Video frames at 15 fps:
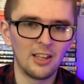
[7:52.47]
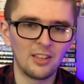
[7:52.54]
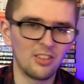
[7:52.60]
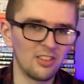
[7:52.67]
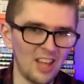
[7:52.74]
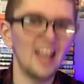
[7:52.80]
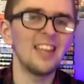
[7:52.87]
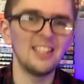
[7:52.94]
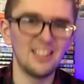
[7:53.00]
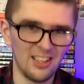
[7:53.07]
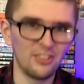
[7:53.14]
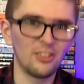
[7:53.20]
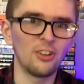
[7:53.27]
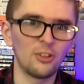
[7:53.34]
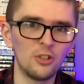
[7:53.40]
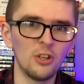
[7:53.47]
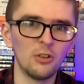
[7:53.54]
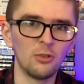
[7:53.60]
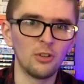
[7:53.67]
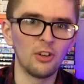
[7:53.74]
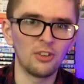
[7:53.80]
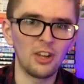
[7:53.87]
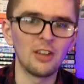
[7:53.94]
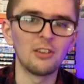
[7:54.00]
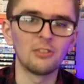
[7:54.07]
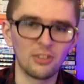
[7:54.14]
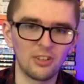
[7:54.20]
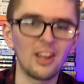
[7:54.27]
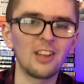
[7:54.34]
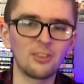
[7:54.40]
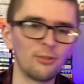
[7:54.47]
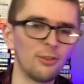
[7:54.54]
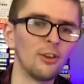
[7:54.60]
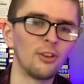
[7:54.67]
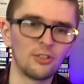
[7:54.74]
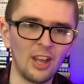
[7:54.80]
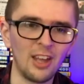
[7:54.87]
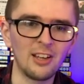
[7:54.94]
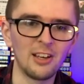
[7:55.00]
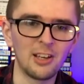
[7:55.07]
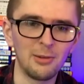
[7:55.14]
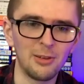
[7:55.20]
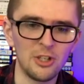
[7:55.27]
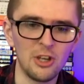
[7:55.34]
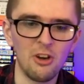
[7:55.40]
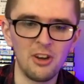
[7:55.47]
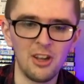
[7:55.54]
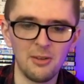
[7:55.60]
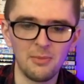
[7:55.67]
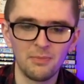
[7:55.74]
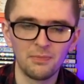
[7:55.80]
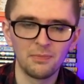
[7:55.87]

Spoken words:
today, as this journal goes out. Today is the first day they're going to be showing it.